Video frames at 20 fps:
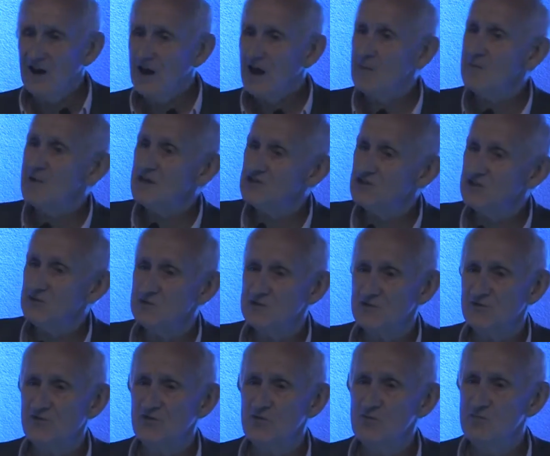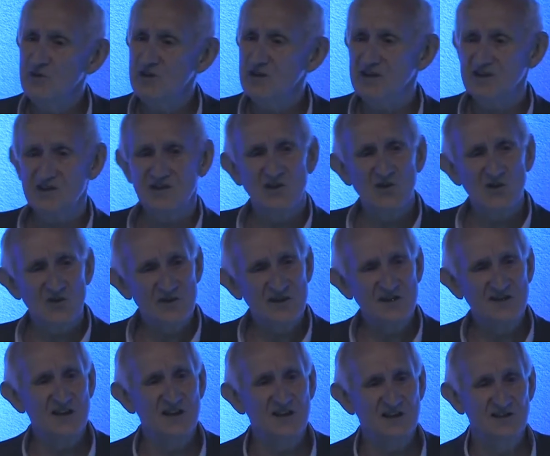I imagine it was a few beers that got
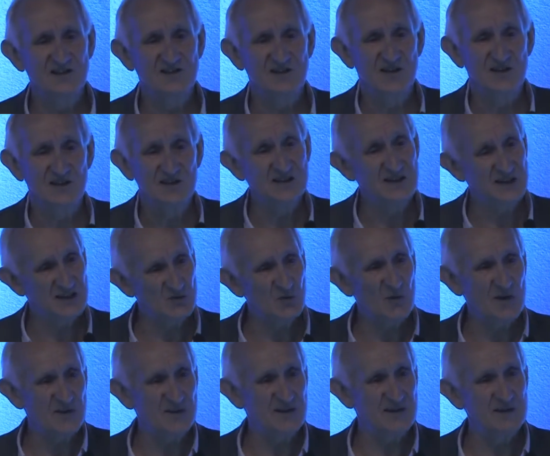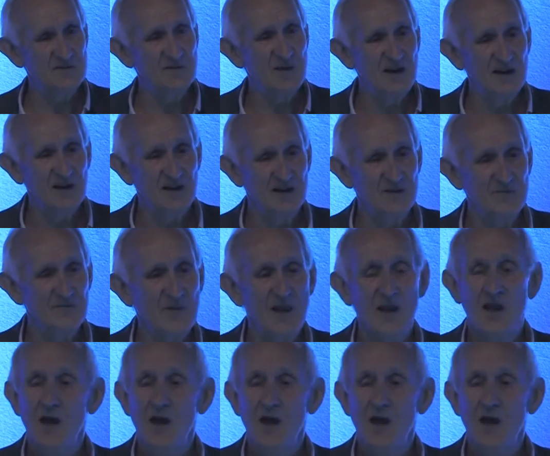these guys started. That's why they're smiling.